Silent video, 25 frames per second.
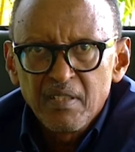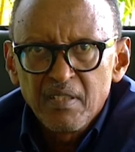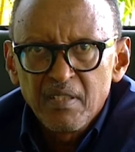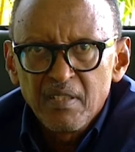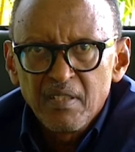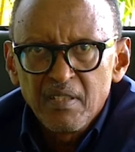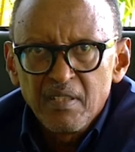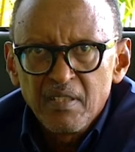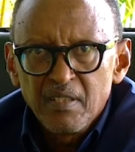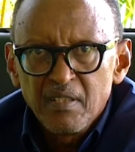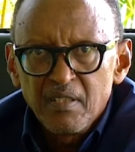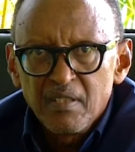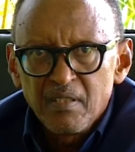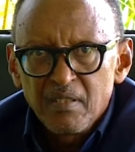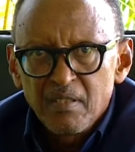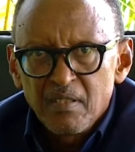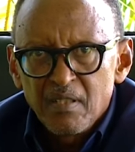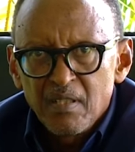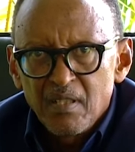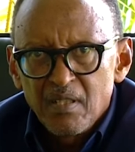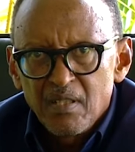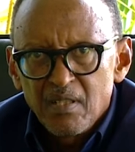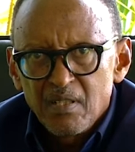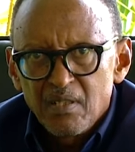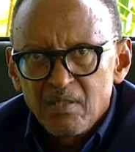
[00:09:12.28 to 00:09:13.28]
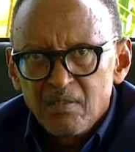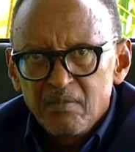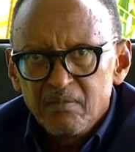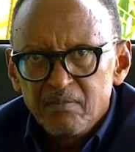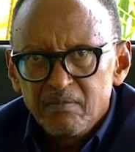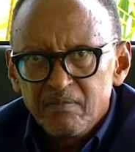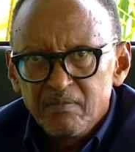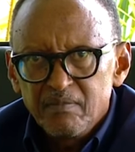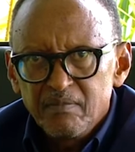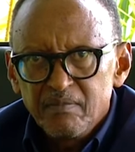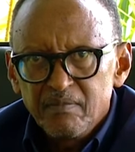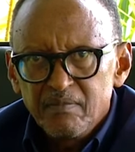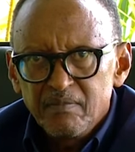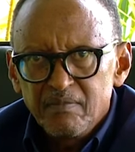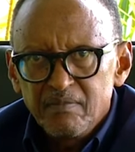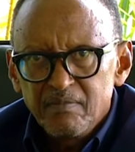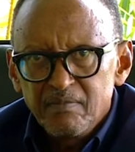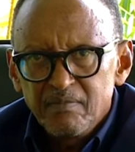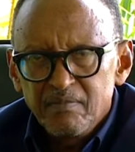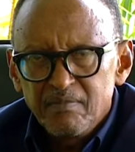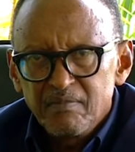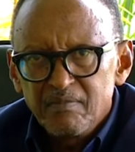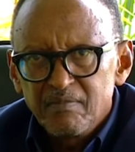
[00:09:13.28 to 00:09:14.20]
(silence)